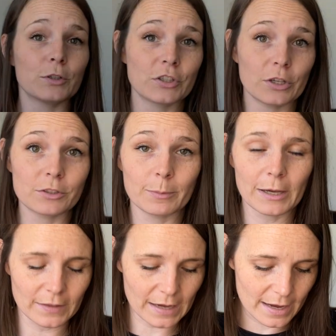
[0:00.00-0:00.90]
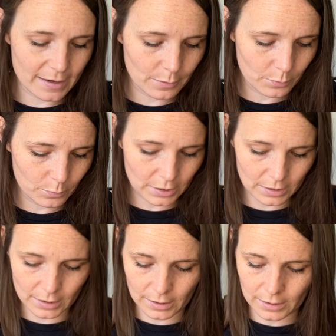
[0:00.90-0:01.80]
stoked about that,
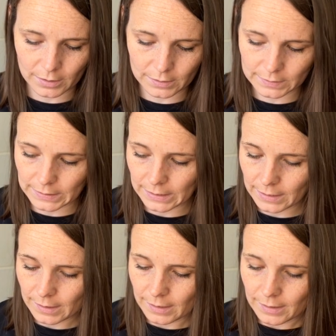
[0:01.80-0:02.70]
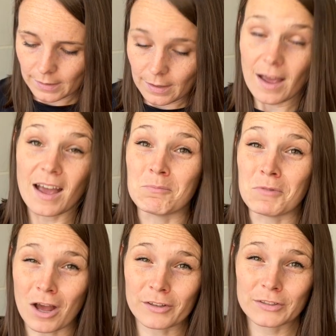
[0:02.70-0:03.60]
because I'm
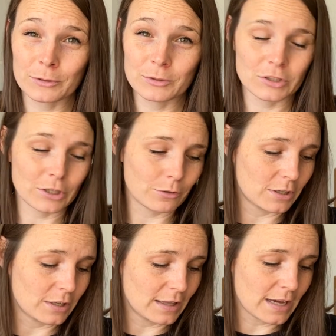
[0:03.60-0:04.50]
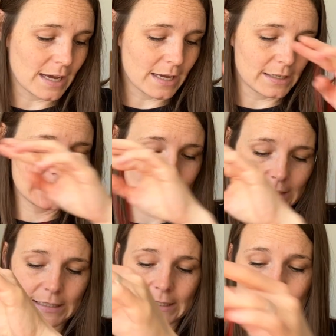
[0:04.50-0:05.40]
not so stoked
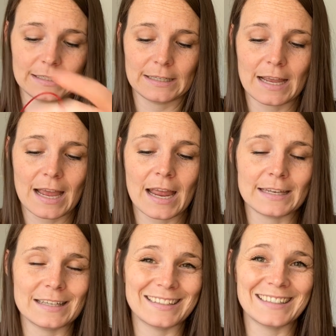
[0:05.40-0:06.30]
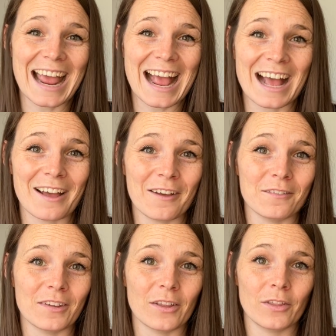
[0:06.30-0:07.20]
that I didn't
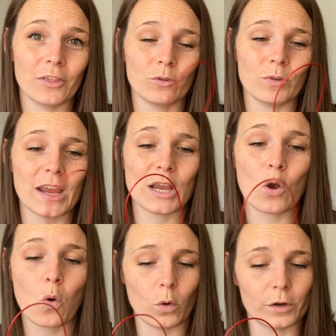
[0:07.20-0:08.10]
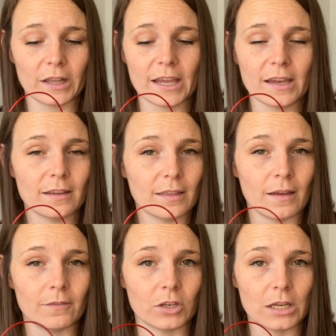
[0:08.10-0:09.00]
have the right cord length
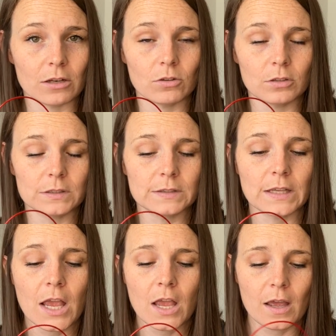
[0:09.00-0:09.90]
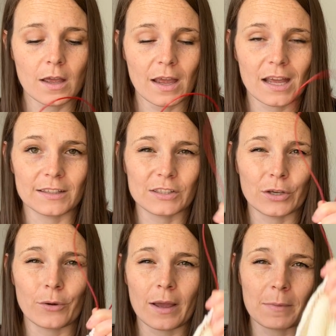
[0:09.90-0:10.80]
of needles, and
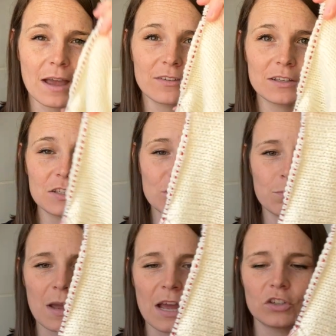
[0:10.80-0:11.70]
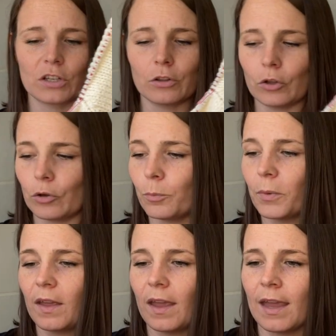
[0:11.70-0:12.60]
so I'm having to do magic loop,
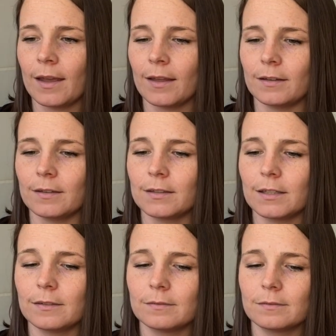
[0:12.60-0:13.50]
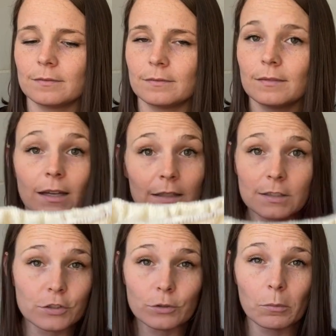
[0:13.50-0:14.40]
and it's
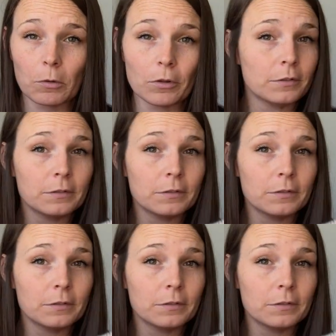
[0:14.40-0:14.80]
doable,